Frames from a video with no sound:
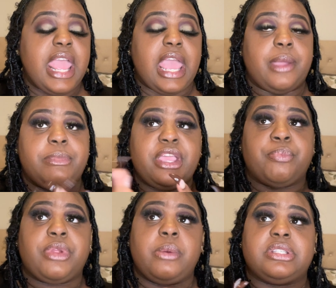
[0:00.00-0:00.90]
And me
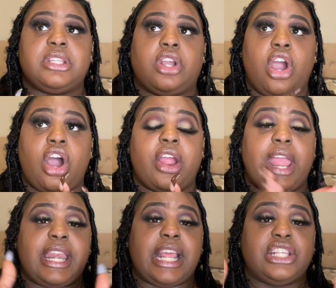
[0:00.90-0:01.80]
and Bree was in a car
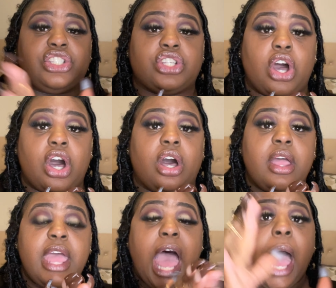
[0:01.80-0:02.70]
and I saw,
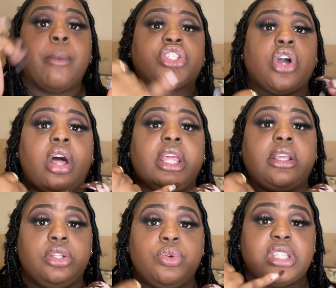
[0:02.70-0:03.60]
I was
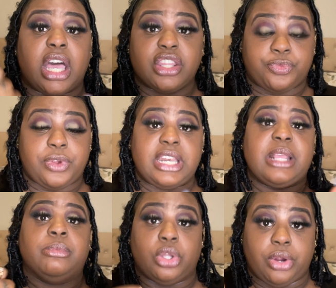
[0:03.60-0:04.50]
calling Luke's other friend
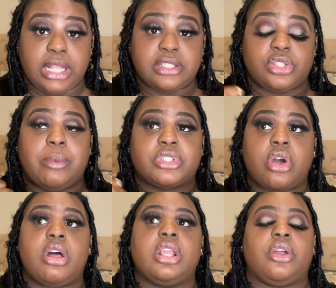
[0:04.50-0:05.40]
named Lauren. So I was
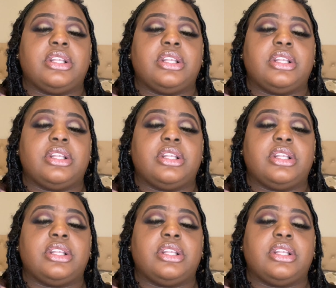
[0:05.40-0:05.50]
calling Lauren.